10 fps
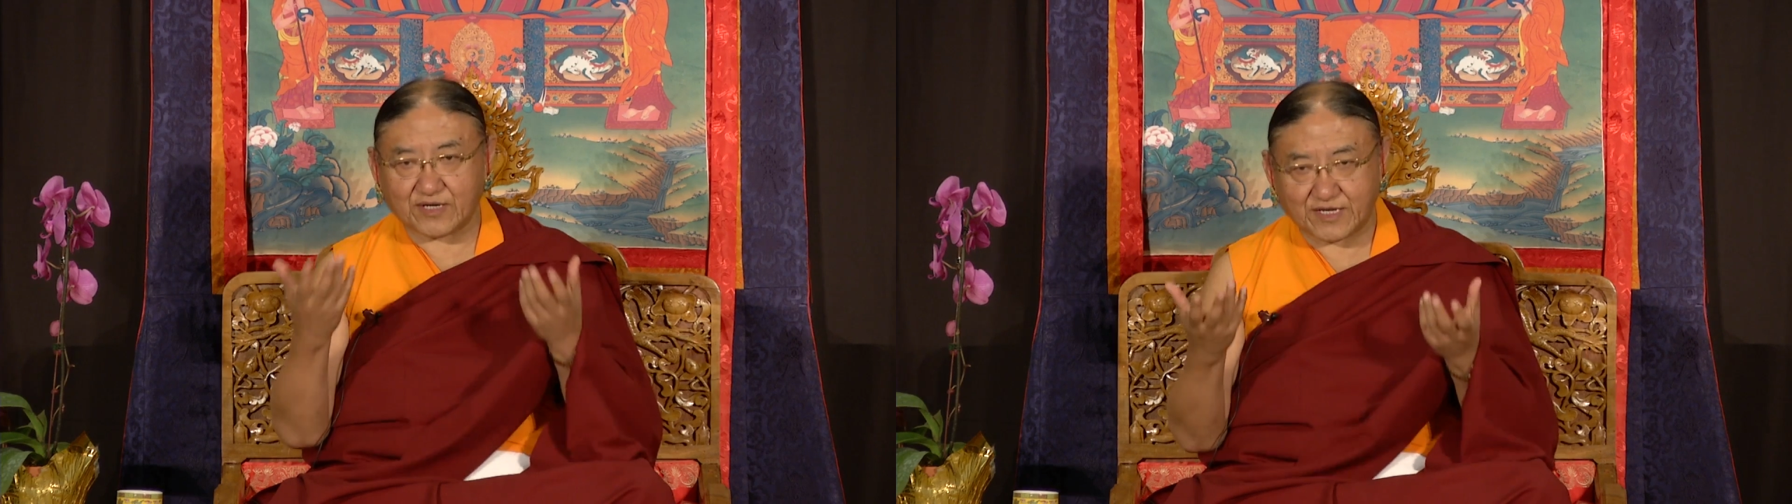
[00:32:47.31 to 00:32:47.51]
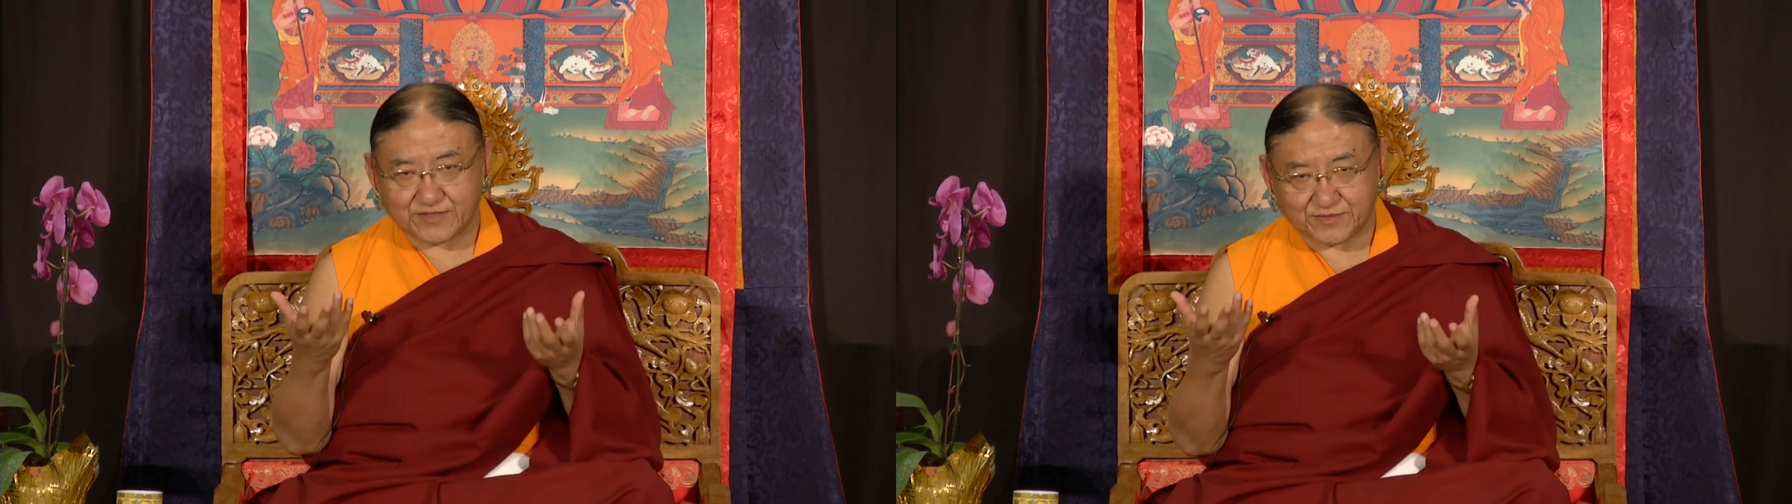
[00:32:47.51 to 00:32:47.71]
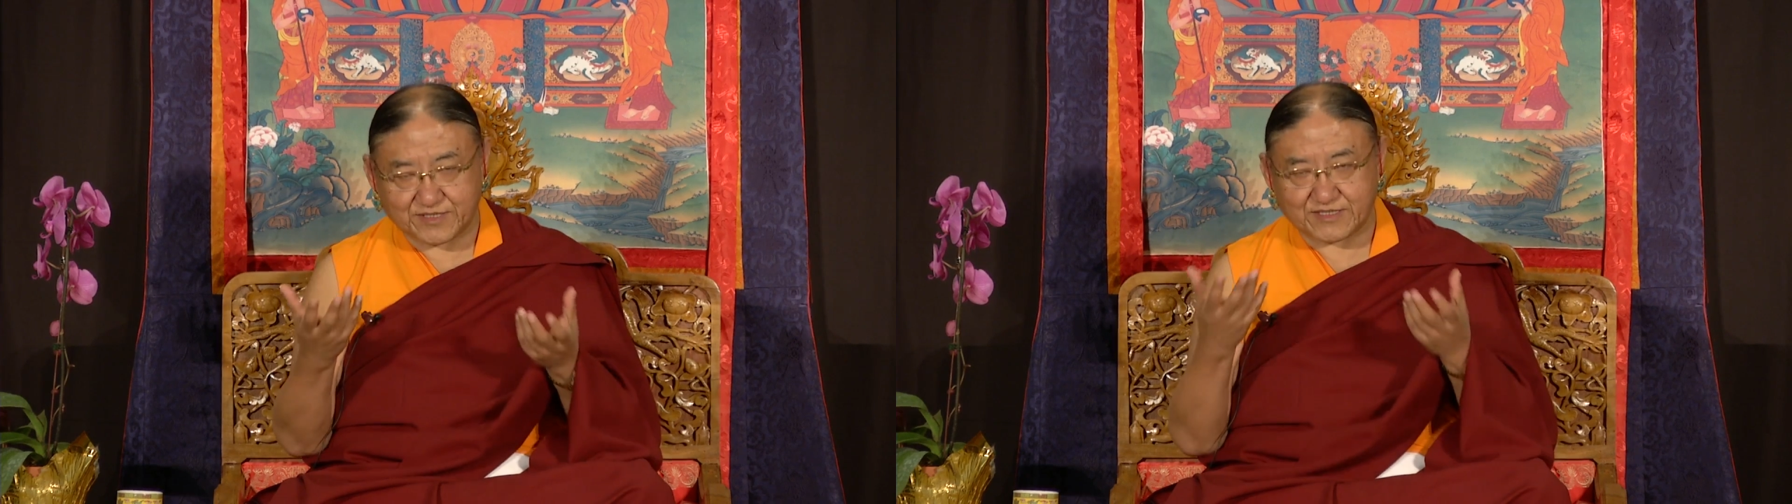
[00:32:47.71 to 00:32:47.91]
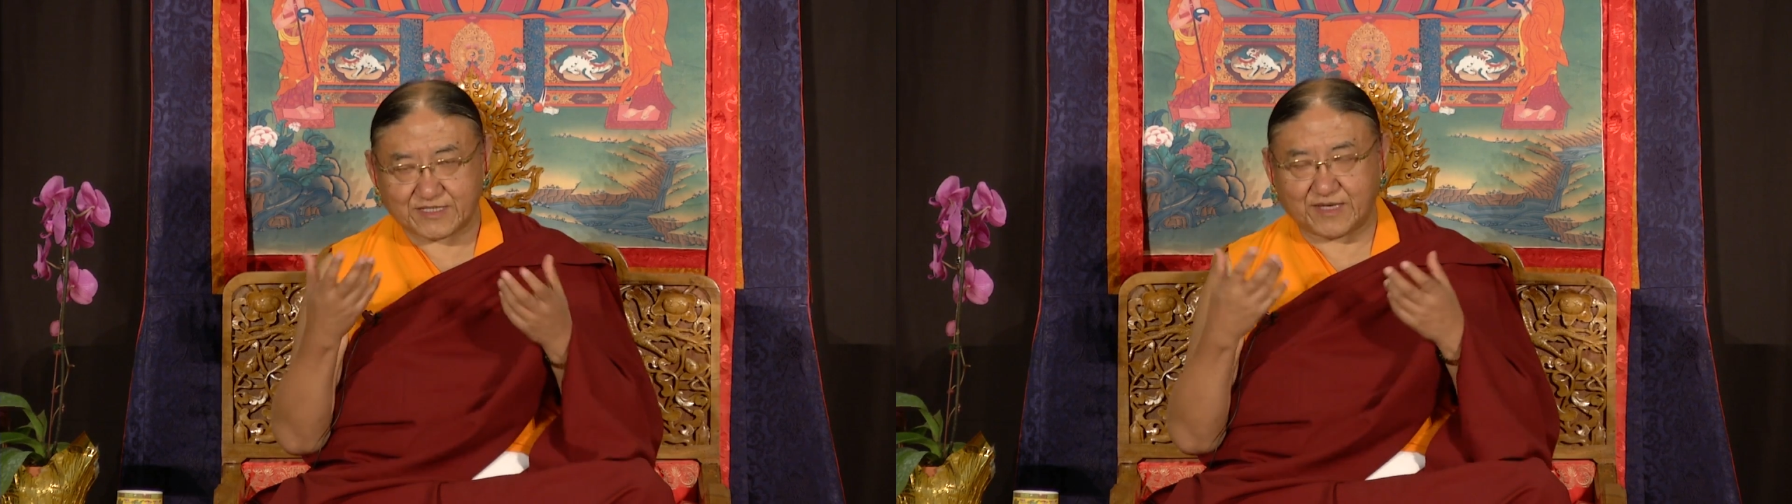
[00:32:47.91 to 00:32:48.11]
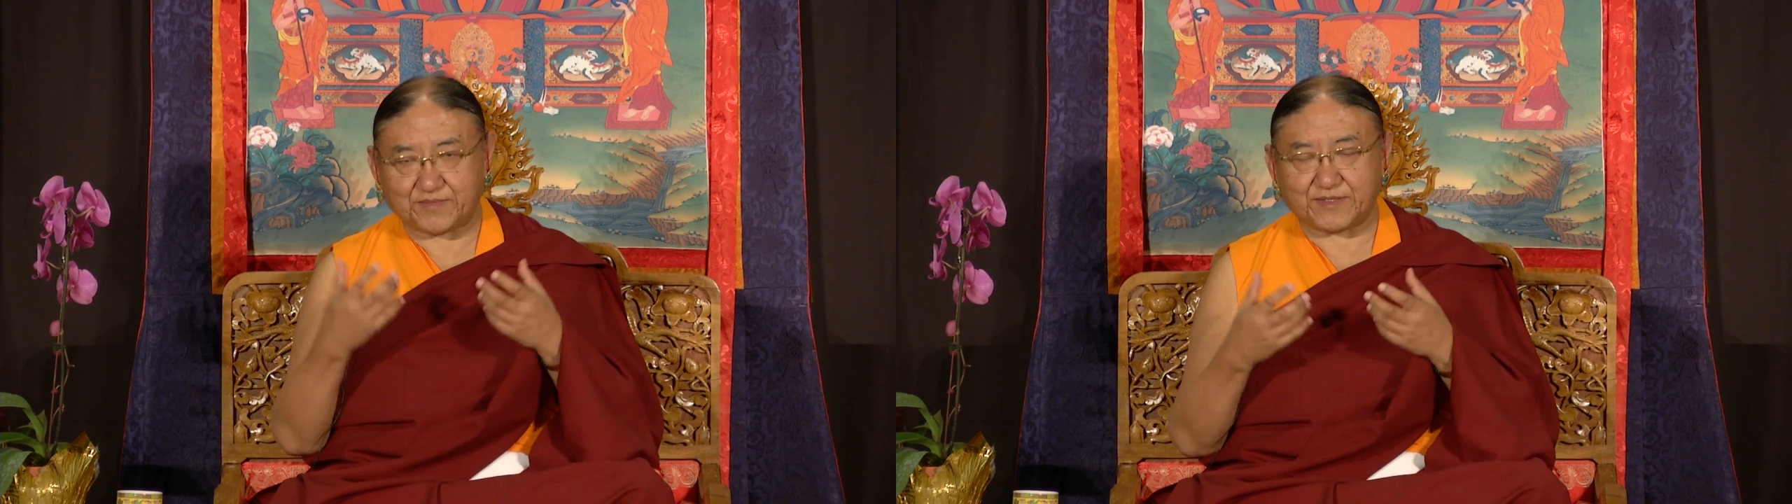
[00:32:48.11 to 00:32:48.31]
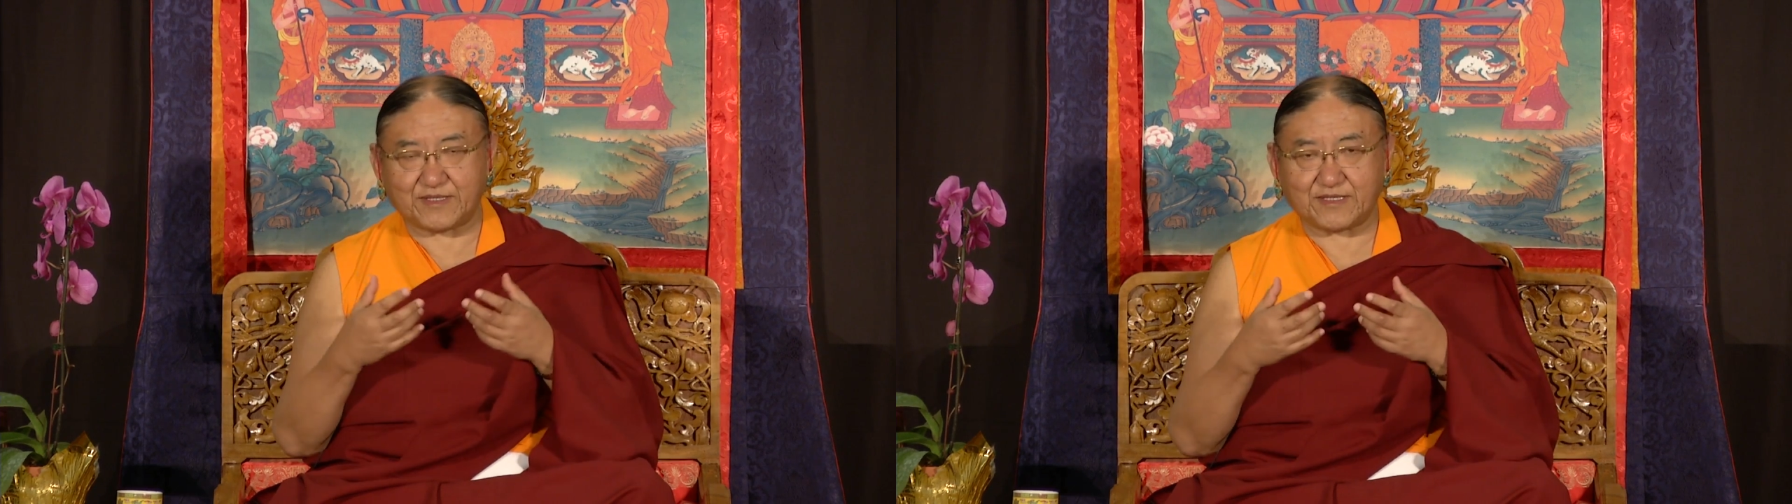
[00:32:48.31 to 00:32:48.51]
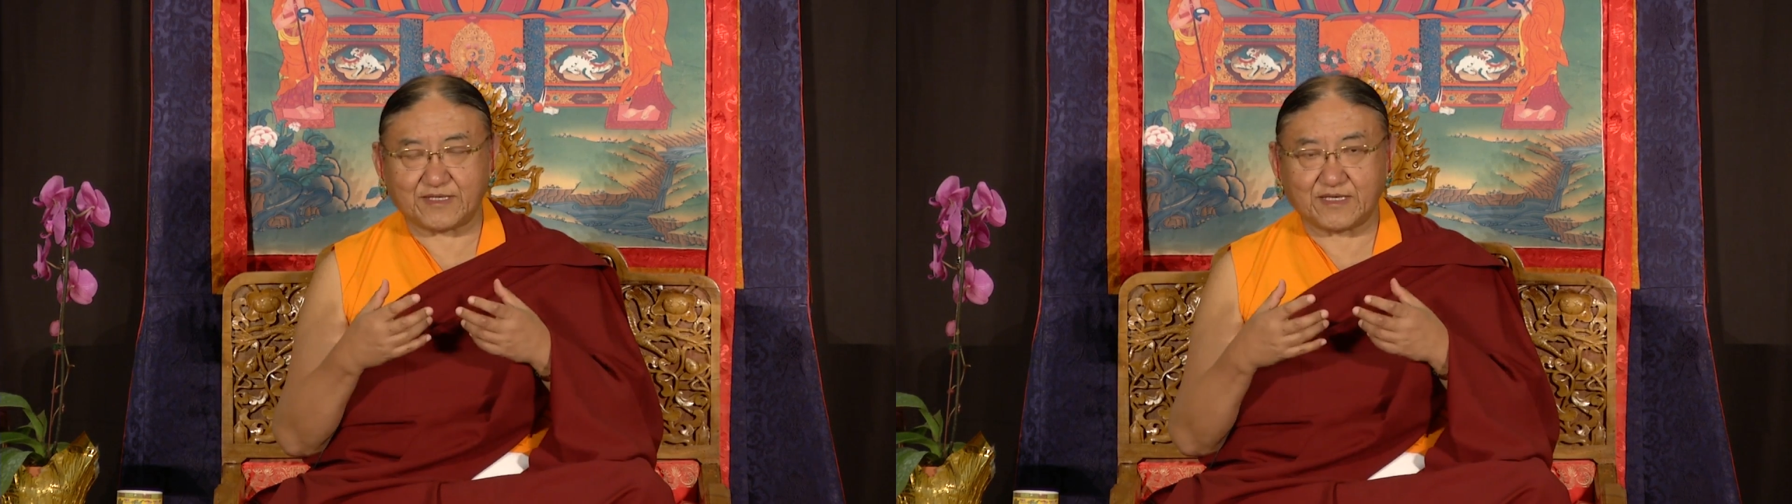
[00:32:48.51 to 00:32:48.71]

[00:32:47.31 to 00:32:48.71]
kinds of things happen.